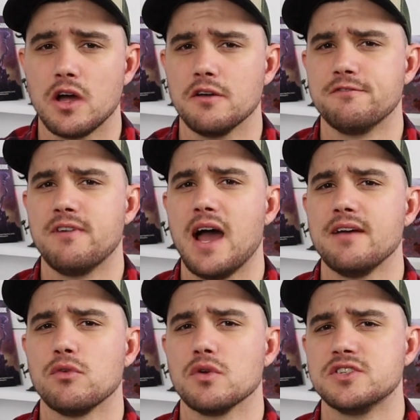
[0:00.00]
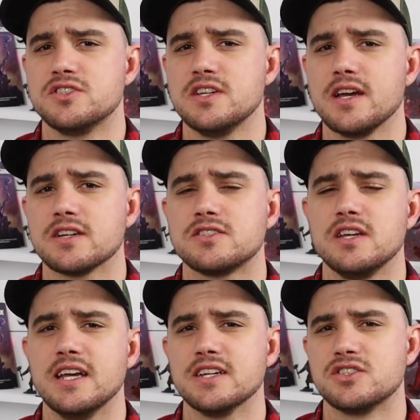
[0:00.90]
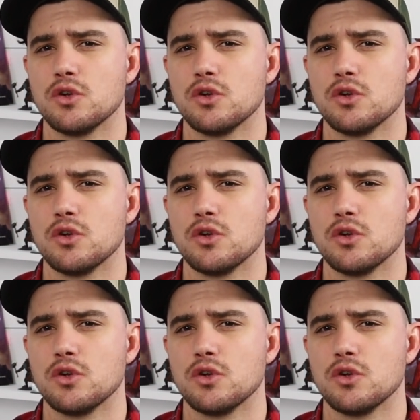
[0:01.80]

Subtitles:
On a 5 or a 6, he gets